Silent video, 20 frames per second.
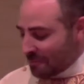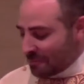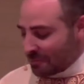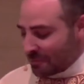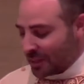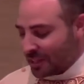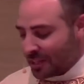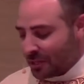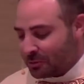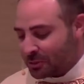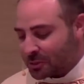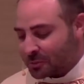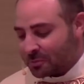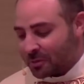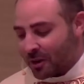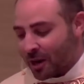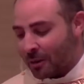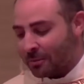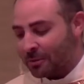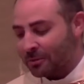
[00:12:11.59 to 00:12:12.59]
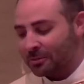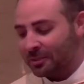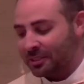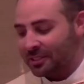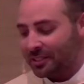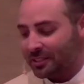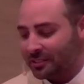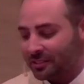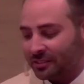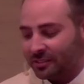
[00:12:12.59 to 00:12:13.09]
But he was
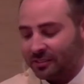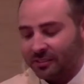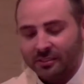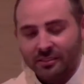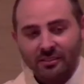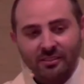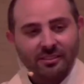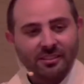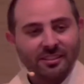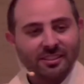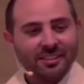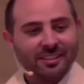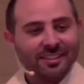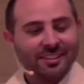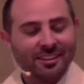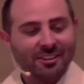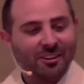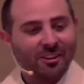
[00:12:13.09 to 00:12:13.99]
probably, you know,